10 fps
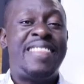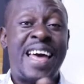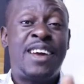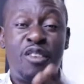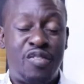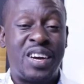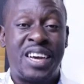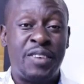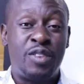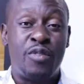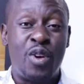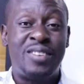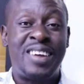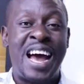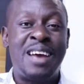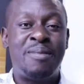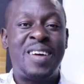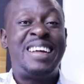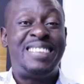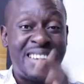Thank you for the gift of your time.
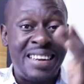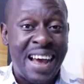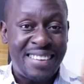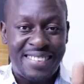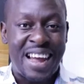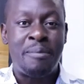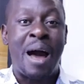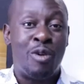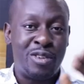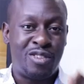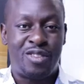Till next time, I want you